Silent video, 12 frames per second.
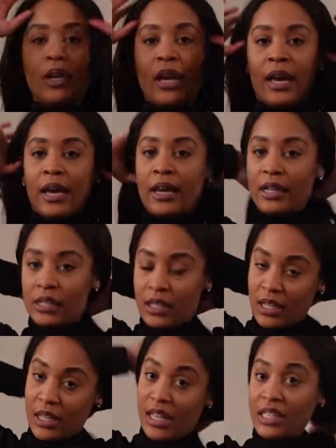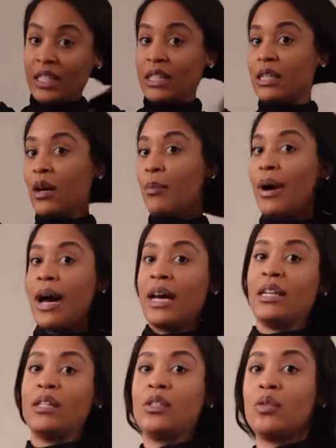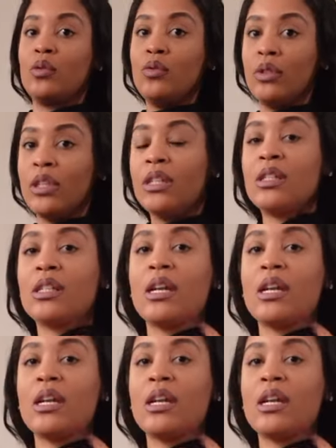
next, this is a bodysuit. This